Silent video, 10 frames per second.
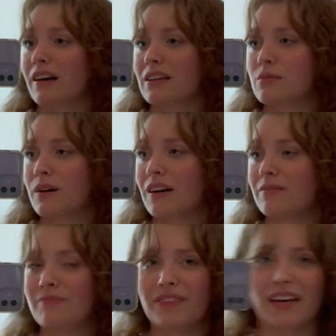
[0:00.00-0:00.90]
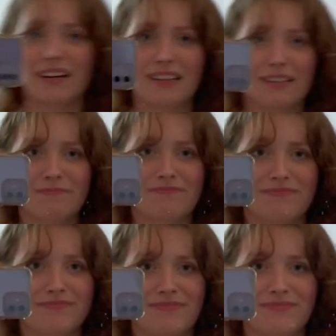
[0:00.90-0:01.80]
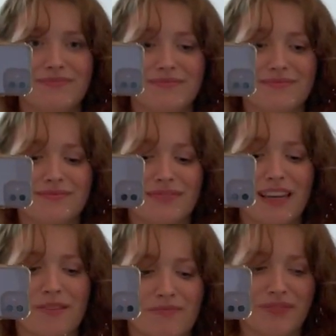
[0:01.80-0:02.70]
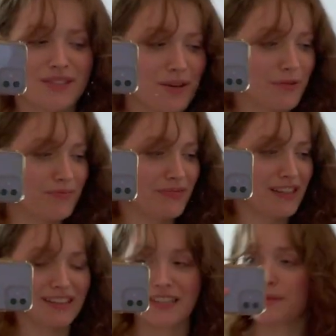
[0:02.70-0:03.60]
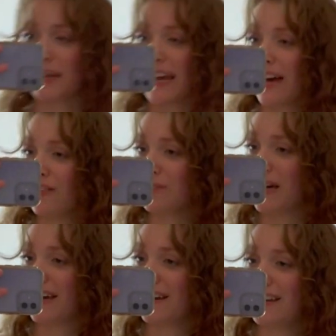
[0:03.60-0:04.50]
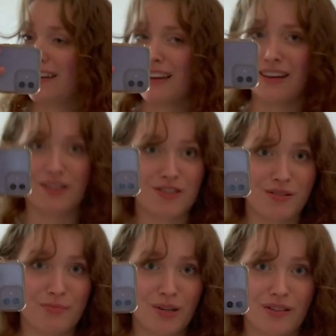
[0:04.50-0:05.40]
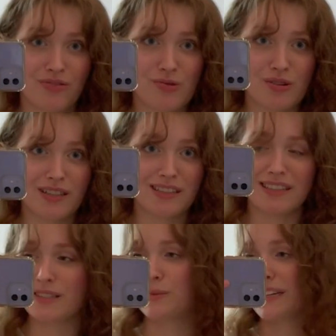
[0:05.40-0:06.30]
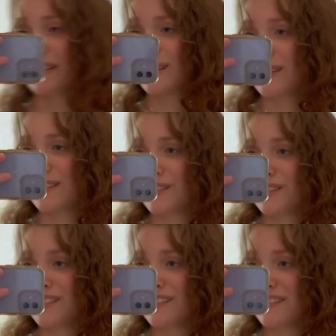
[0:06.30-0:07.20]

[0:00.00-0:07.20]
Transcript: as well. And yeah, so that's what I have in my audition book for this weekend's auditions.